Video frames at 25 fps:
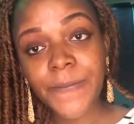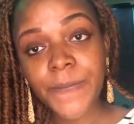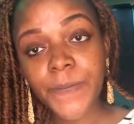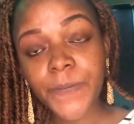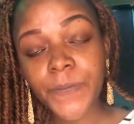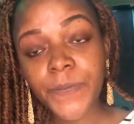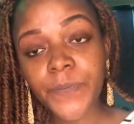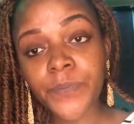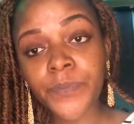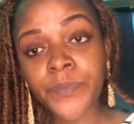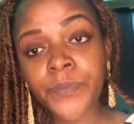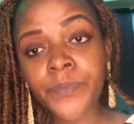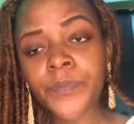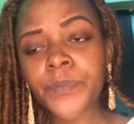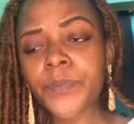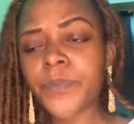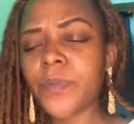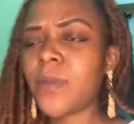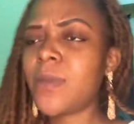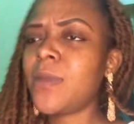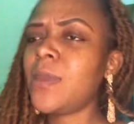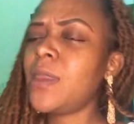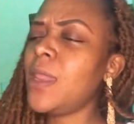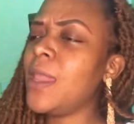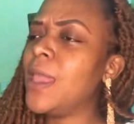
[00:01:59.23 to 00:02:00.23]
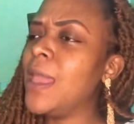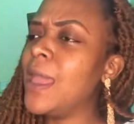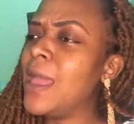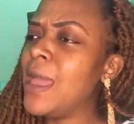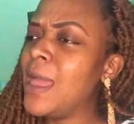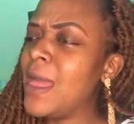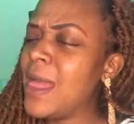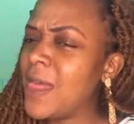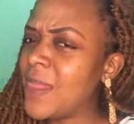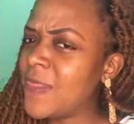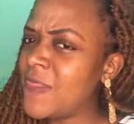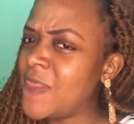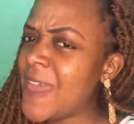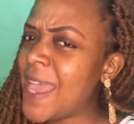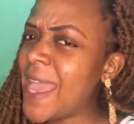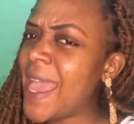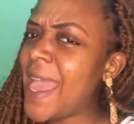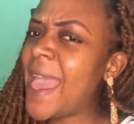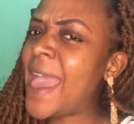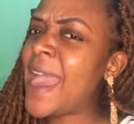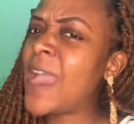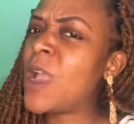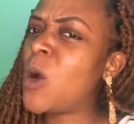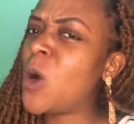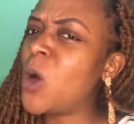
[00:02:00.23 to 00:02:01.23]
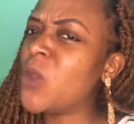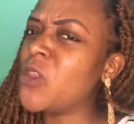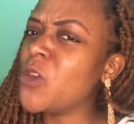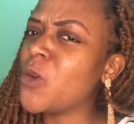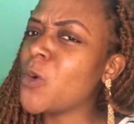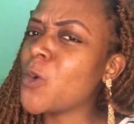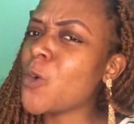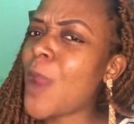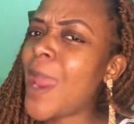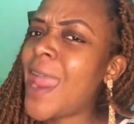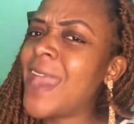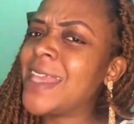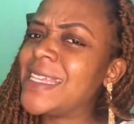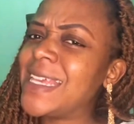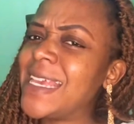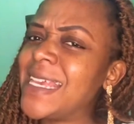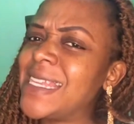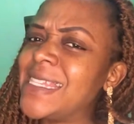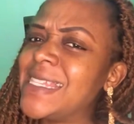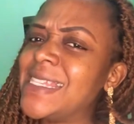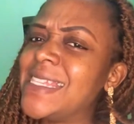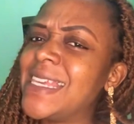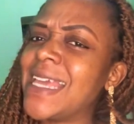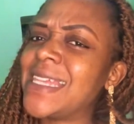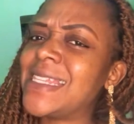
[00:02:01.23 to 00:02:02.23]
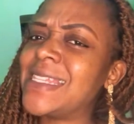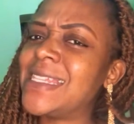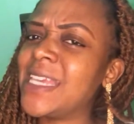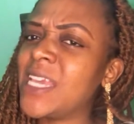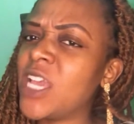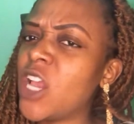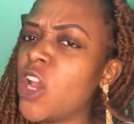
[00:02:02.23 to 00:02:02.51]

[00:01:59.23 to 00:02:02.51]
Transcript: the egg on the right is getting